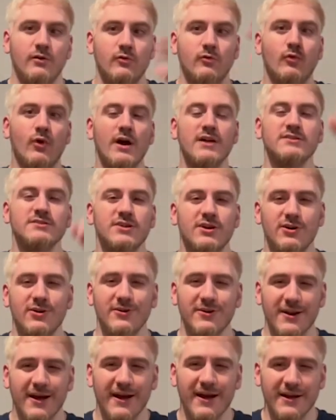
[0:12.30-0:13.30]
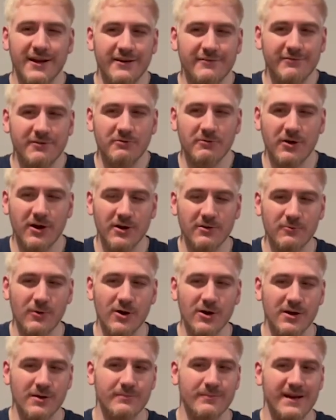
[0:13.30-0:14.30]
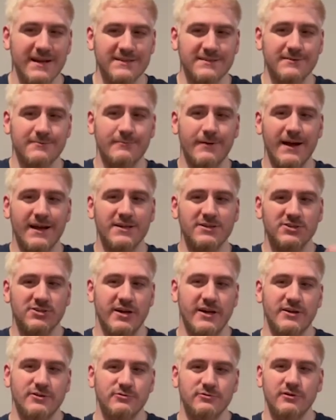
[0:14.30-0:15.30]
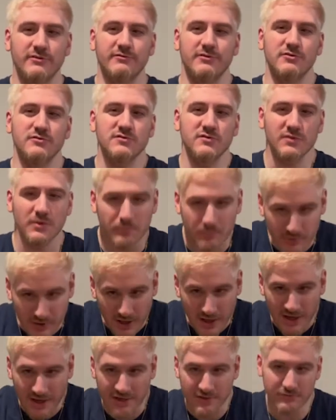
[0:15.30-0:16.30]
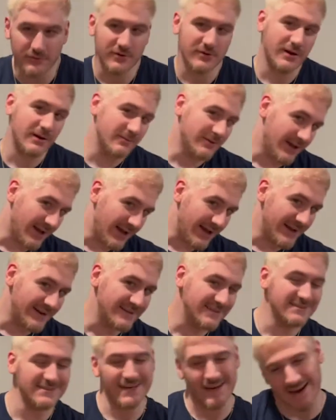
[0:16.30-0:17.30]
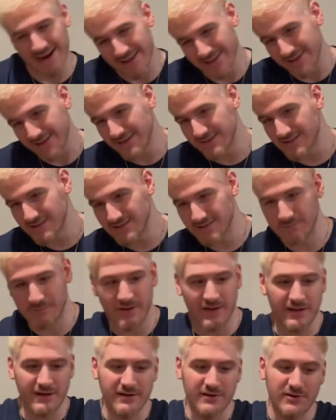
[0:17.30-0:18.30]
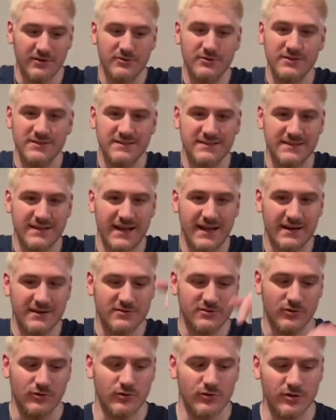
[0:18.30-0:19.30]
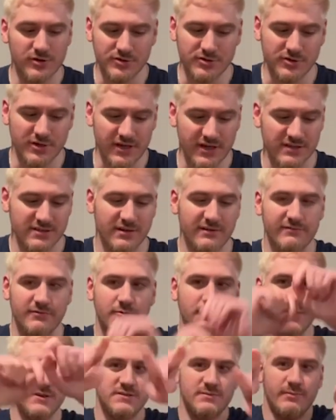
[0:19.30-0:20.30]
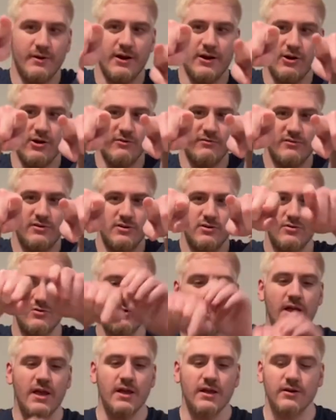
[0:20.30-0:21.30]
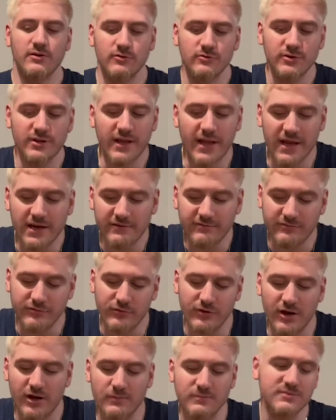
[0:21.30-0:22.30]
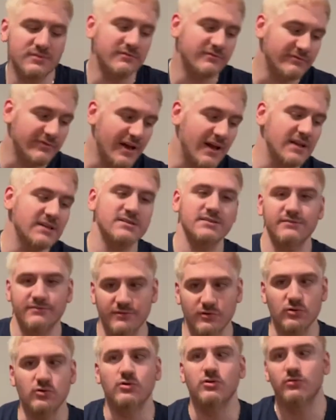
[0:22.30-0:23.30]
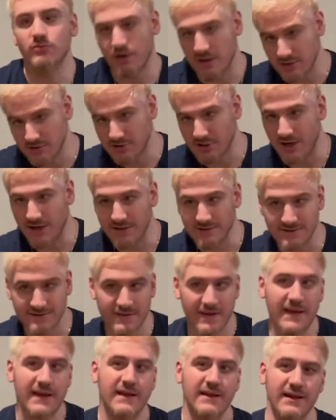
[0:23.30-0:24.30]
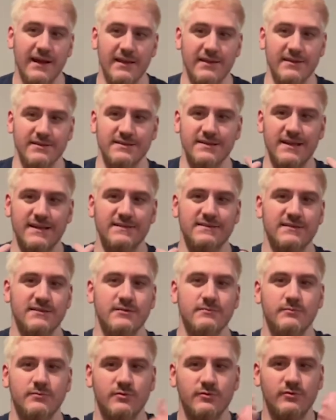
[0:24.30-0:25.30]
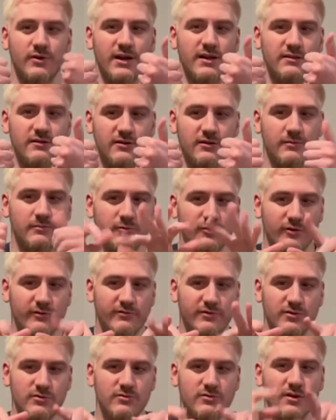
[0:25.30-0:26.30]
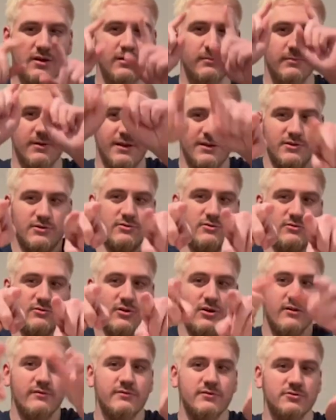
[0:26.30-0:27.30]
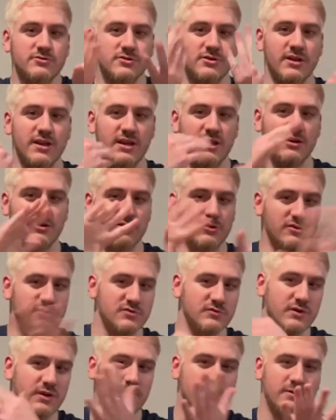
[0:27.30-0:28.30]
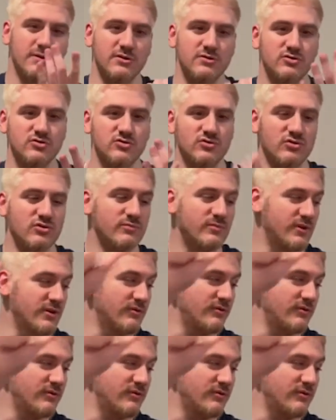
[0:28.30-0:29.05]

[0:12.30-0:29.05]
What's going on, everyone? Welcome back to my channel, Reviews with a Blond, where I grab the hottest, highly anticipated, newest snacks or drinks that are requested by all of you, newly added food items from fast food restaurants. I then taste them, rate them, review them, let you know if you should eat or sweep, consume, or